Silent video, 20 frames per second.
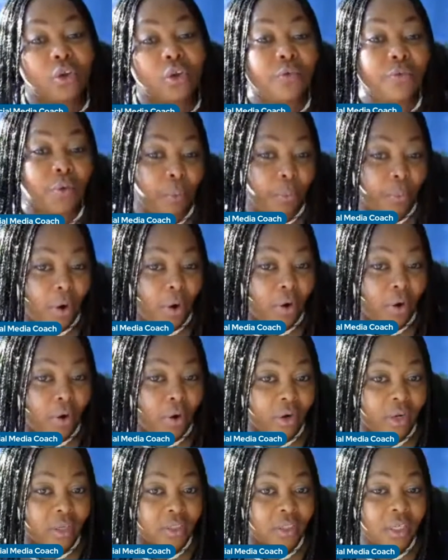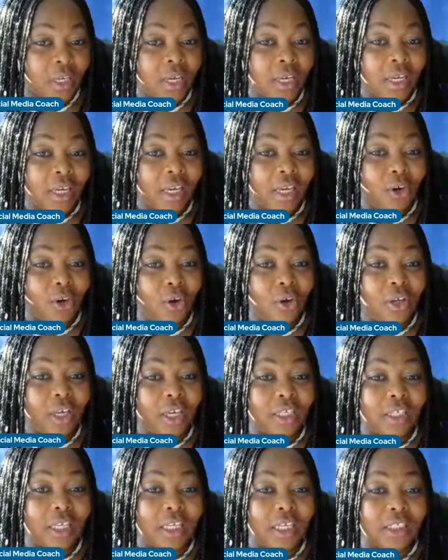It's terrible
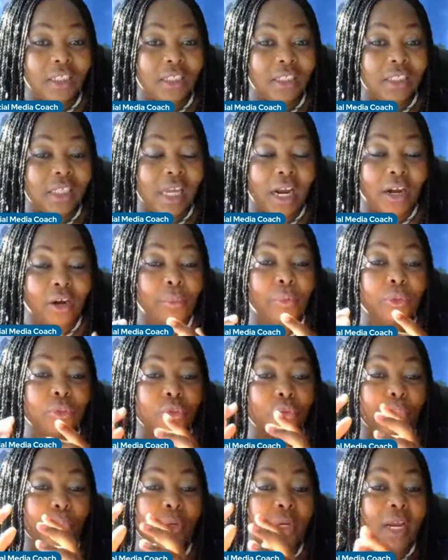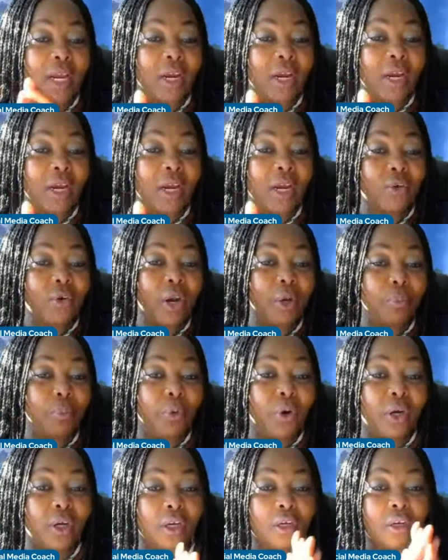to put a great product in front of the wrong
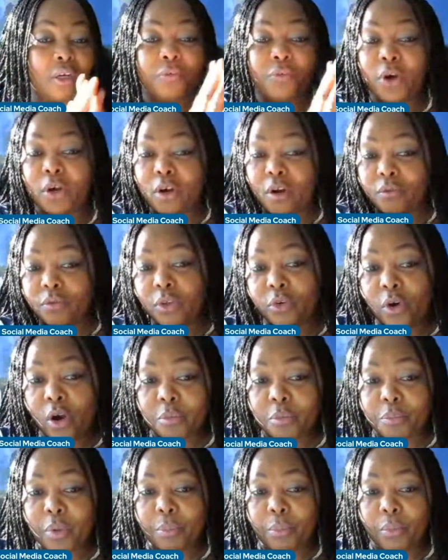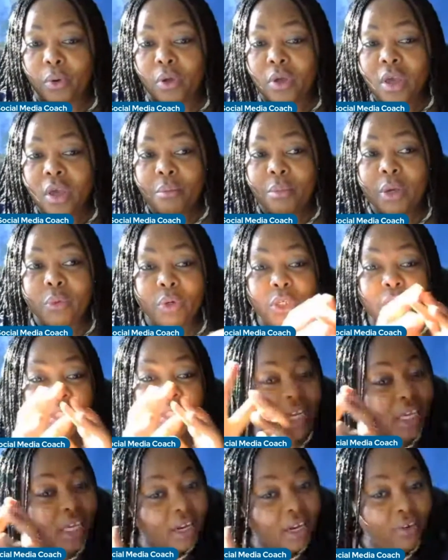people. But when you take a great
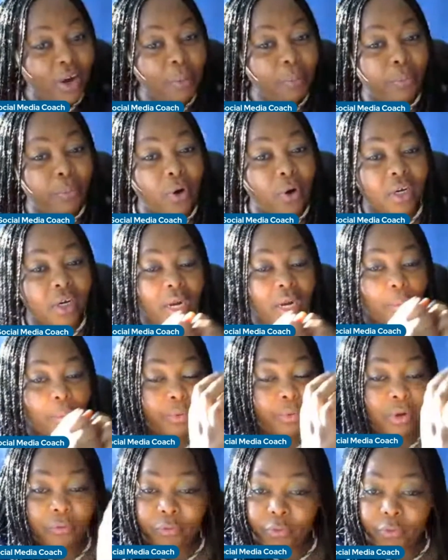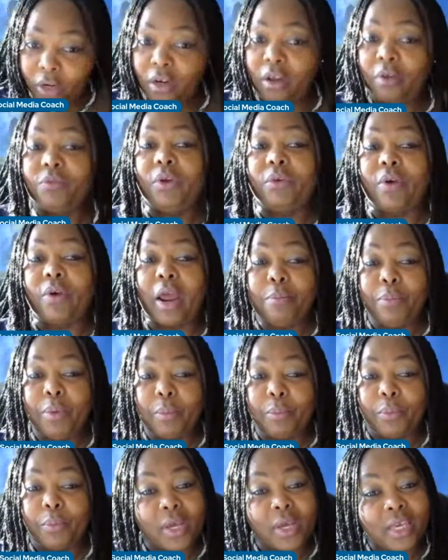product and put in front of the right people, and guess
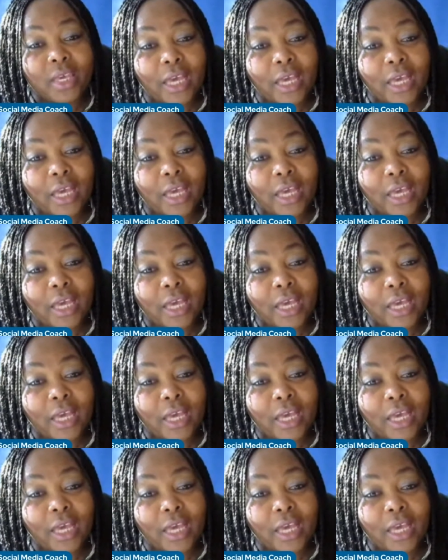what?